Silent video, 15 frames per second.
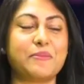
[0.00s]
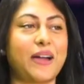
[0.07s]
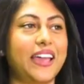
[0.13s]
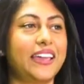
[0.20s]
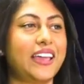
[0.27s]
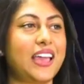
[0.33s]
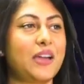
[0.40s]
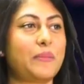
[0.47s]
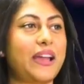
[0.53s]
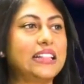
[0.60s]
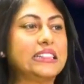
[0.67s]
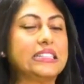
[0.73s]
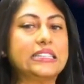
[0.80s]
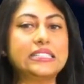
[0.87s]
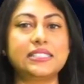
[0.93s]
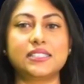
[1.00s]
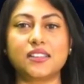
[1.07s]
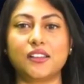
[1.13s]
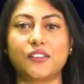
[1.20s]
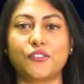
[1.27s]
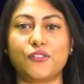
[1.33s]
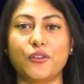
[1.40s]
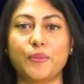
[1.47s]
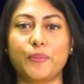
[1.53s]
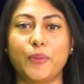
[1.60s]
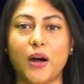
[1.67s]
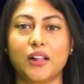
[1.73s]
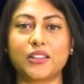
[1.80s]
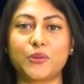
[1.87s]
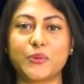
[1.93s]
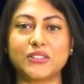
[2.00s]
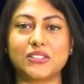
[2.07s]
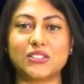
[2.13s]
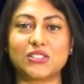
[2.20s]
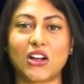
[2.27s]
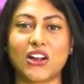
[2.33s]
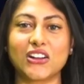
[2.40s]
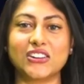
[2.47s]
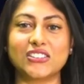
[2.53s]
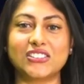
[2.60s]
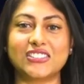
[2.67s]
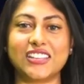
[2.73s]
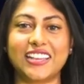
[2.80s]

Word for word: My my list of Bollywood stars